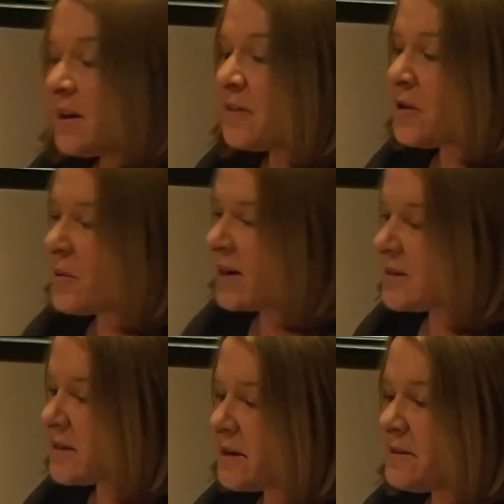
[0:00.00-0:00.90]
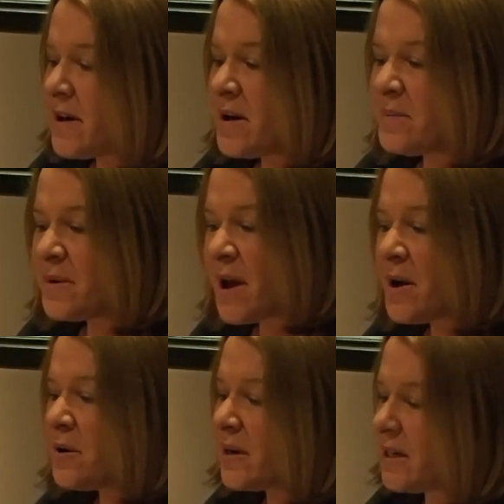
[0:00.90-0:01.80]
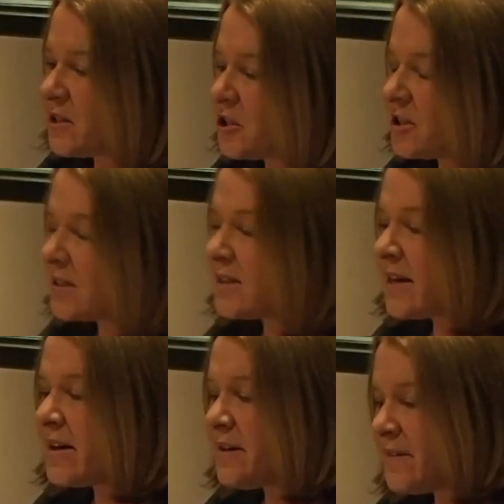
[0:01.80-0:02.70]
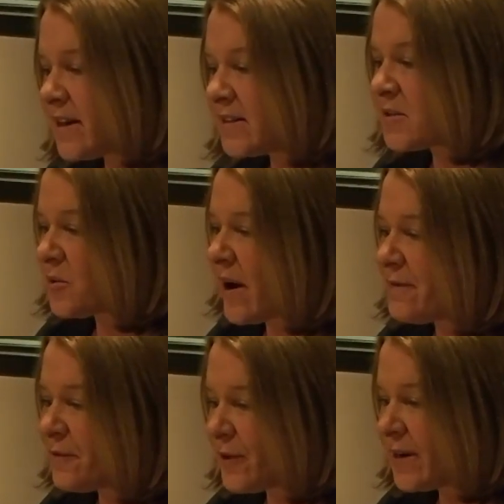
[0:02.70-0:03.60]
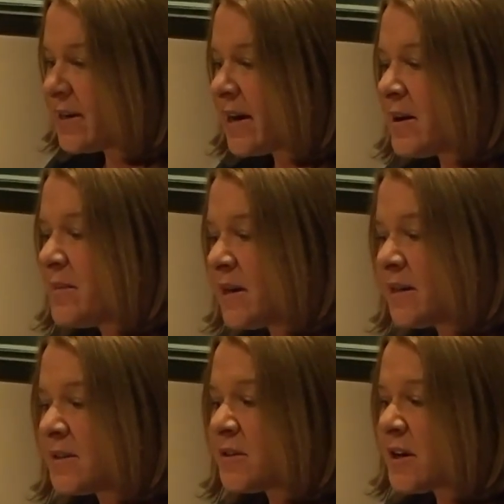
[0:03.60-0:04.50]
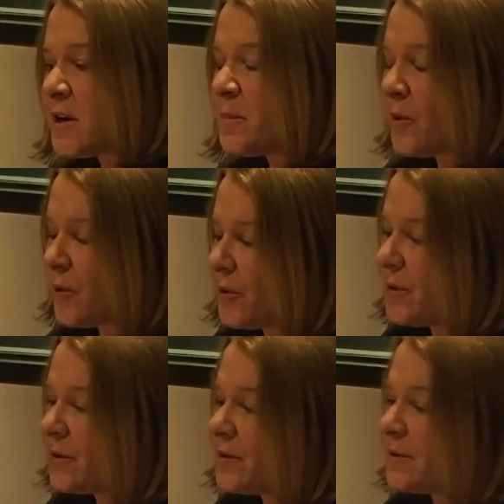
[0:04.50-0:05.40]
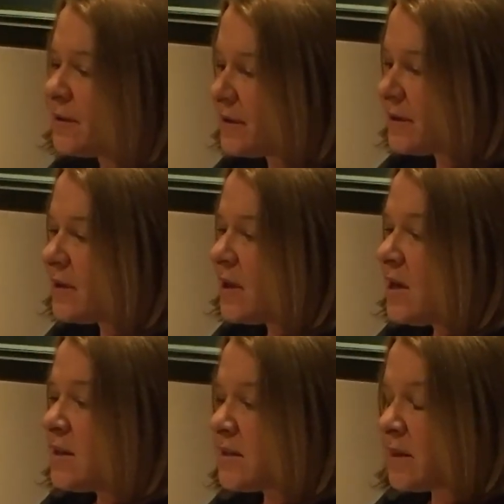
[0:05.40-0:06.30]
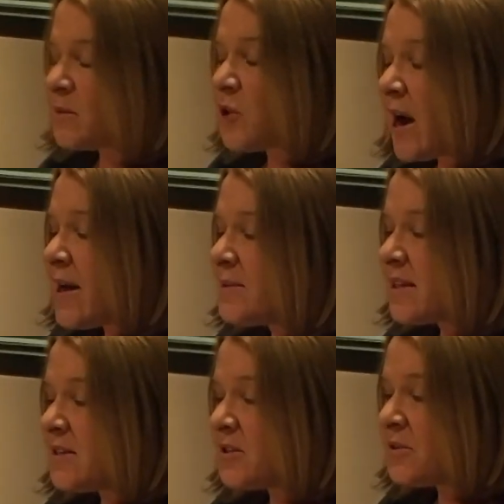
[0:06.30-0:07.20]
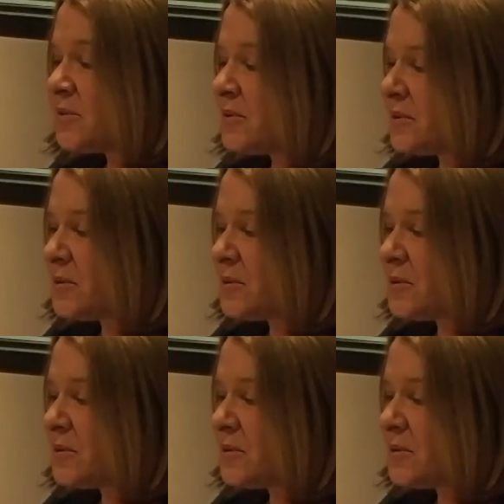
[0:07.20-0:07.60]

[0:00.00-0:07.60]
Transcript: the rest of them, no initiative, it's a referendum in support. Some tribes they do